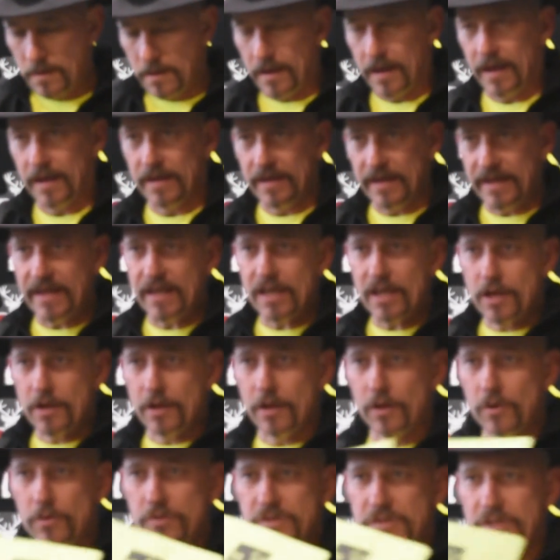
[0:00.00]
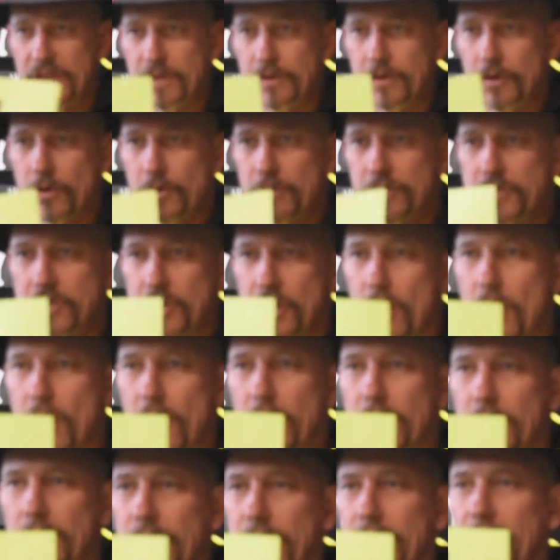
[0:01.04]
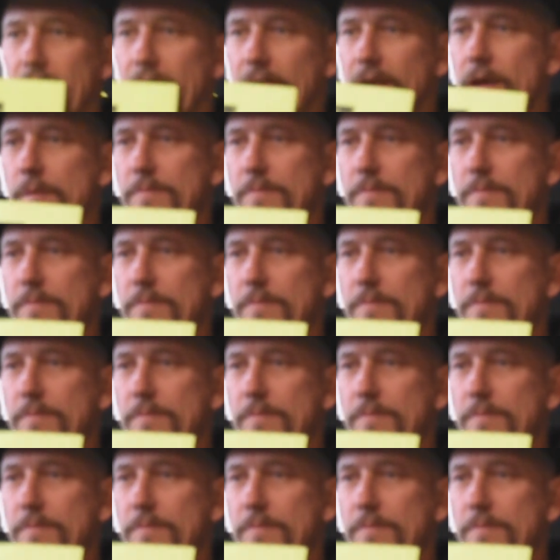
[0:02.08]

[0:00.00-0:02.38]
And enclosed in your chart that